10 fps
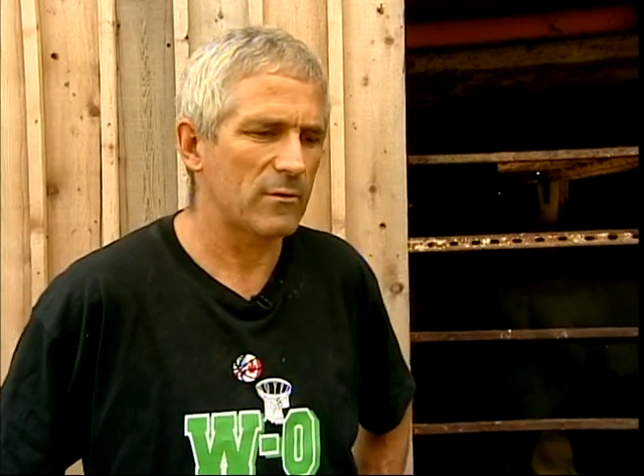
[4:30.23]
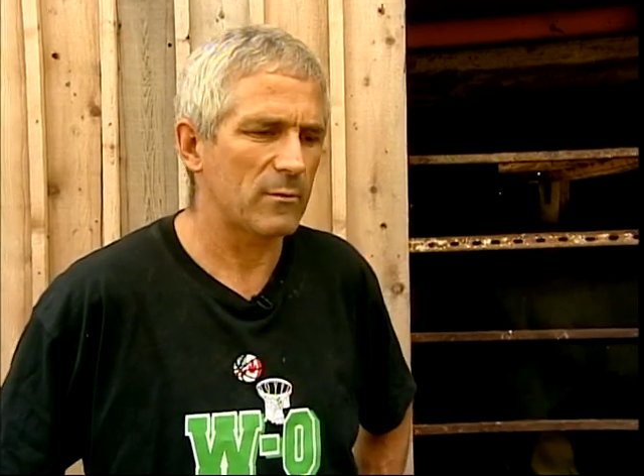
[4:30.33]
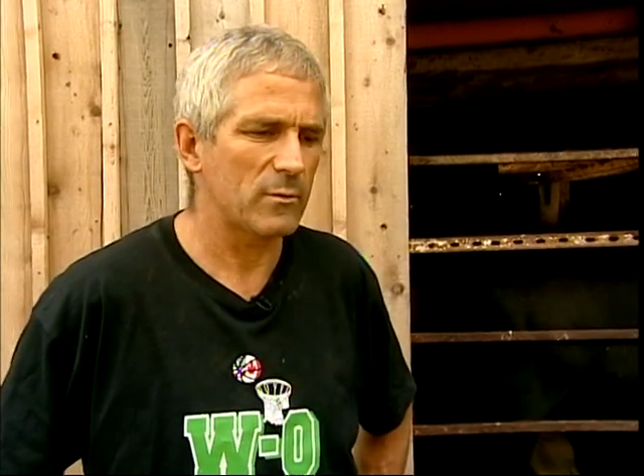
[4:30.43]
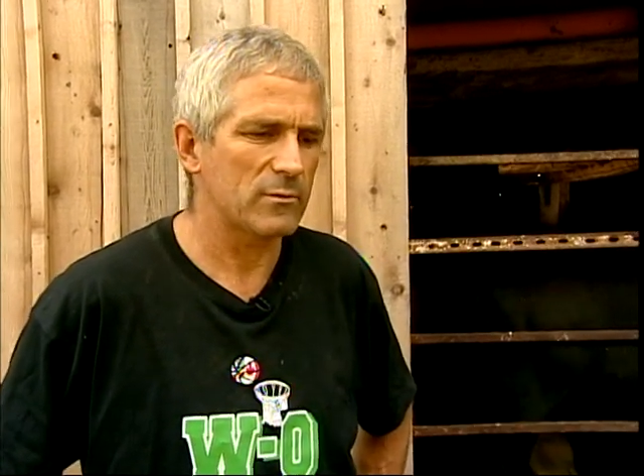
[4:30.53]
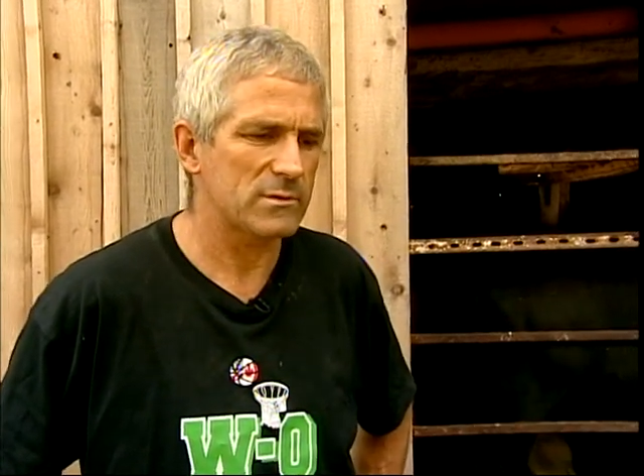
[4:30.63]

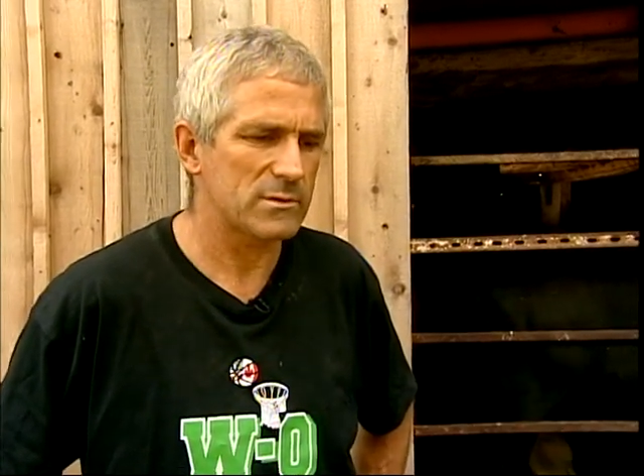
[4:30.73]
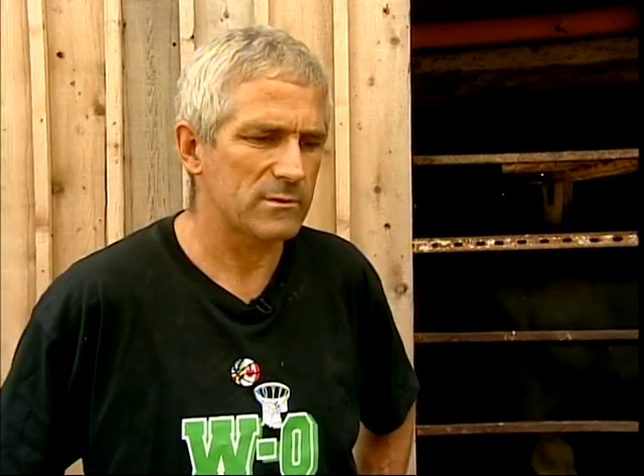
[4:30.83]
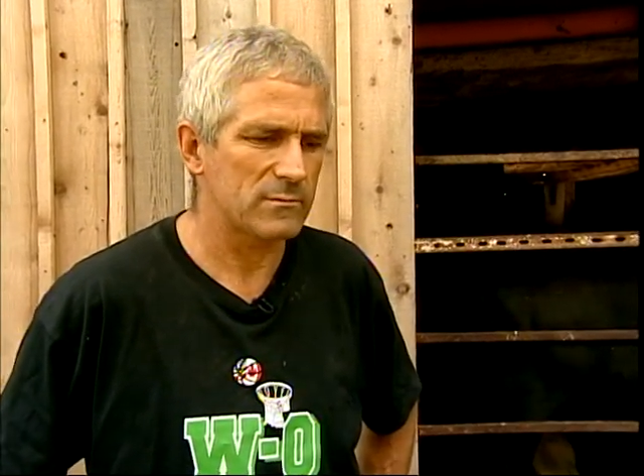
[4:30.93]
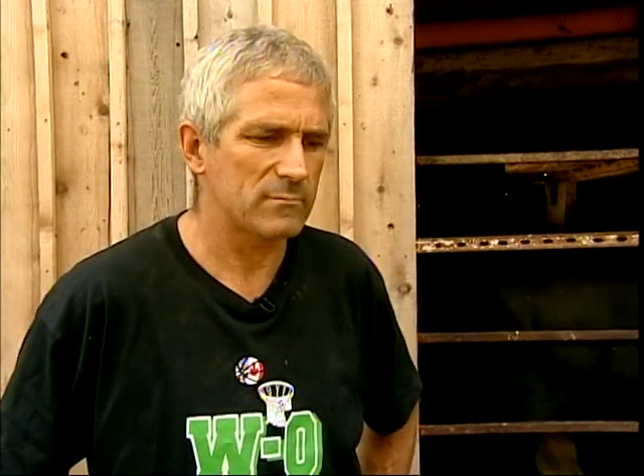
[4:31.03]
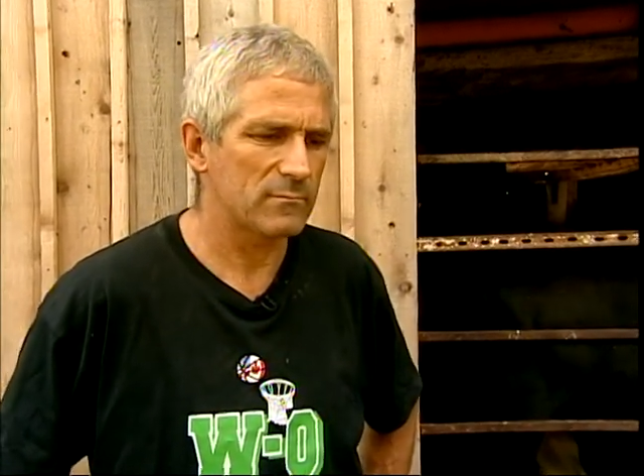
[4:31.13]
hormones
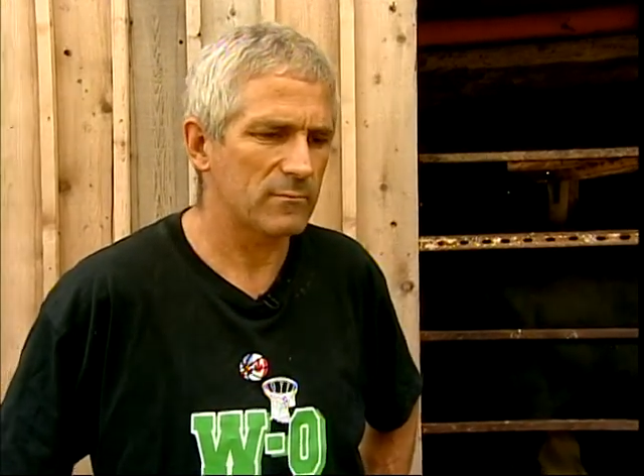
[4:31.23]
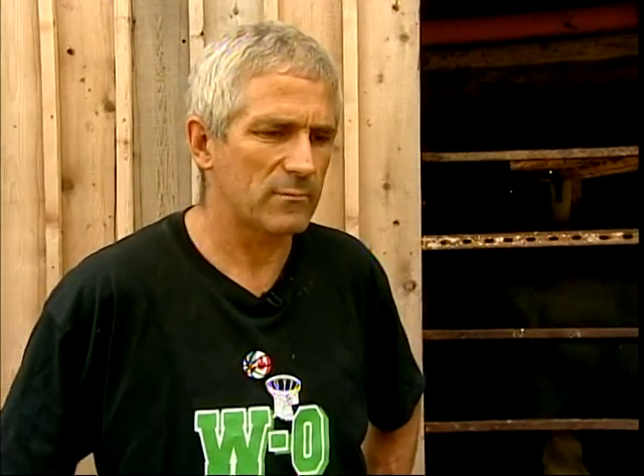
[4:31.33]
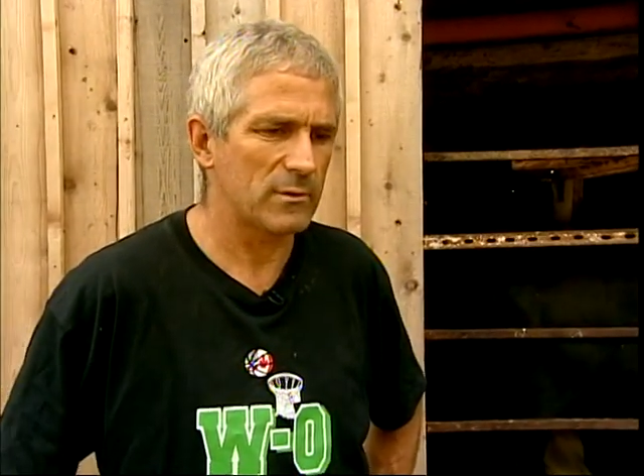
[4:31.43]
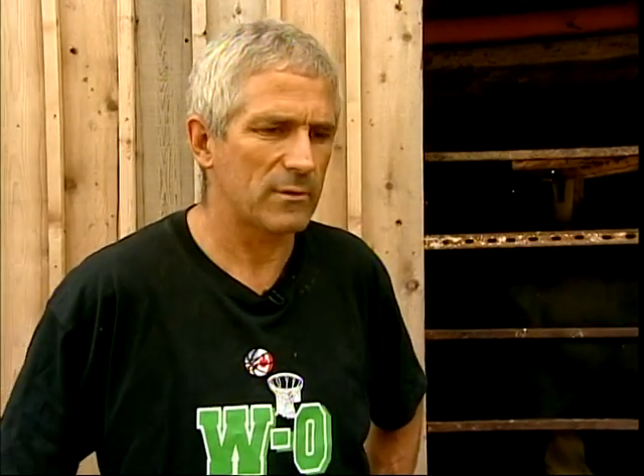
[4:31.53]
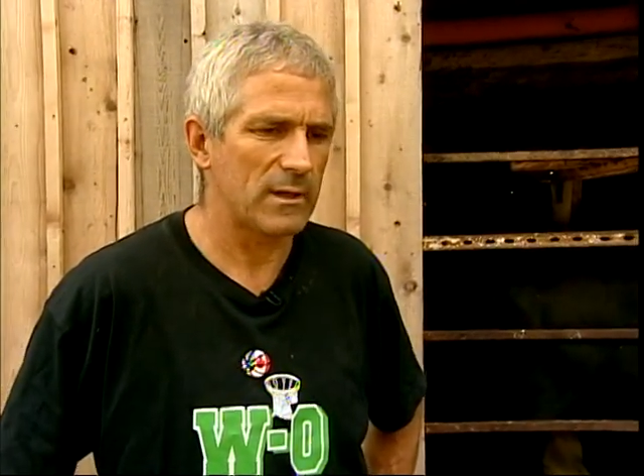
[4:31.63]
and
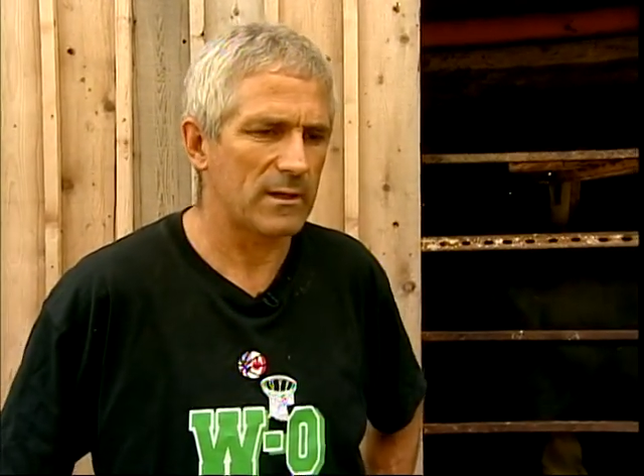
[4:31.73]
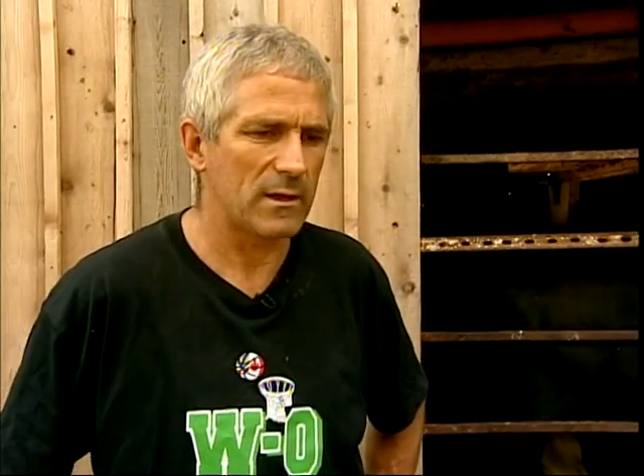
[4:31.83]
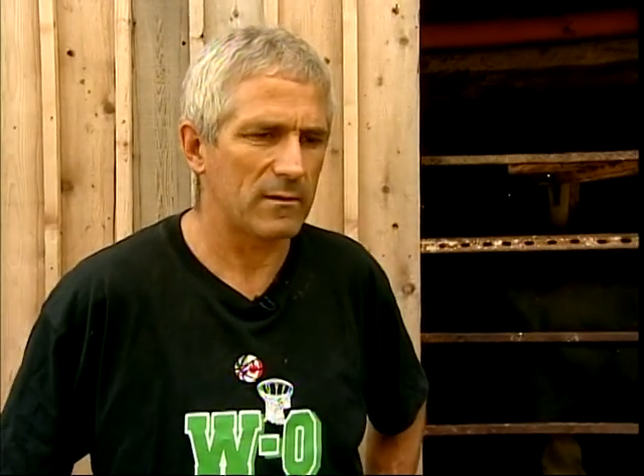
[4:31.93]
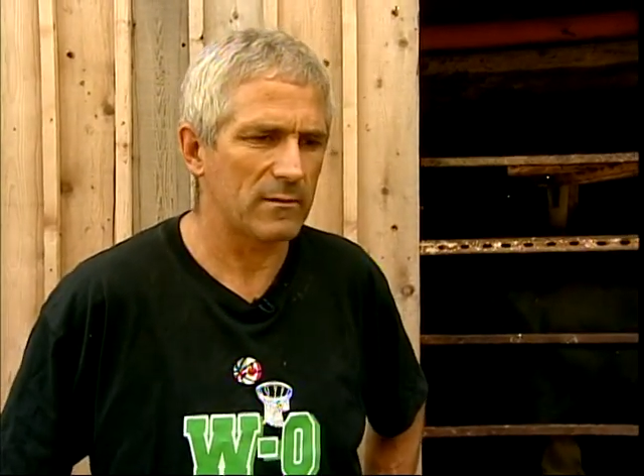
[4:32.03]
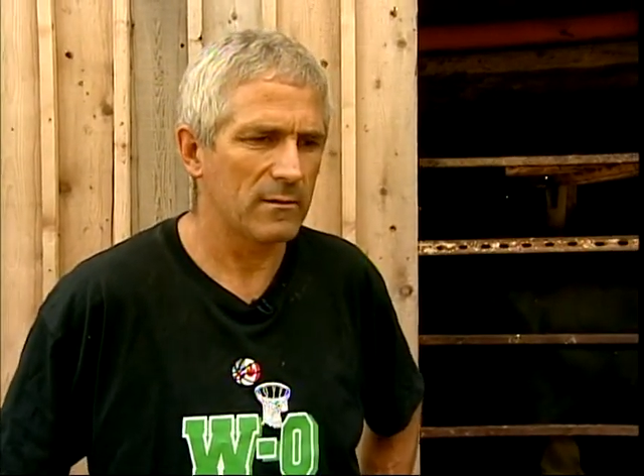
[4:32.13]
without any
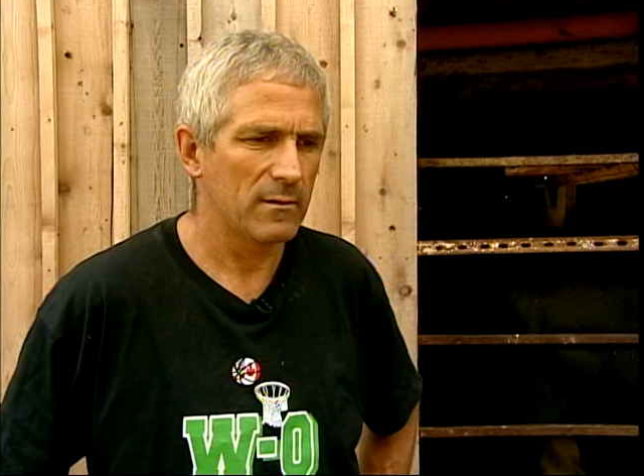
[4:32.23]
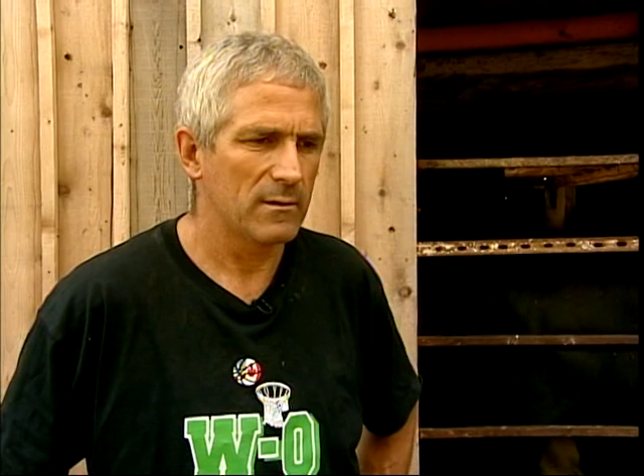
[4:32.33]
kind of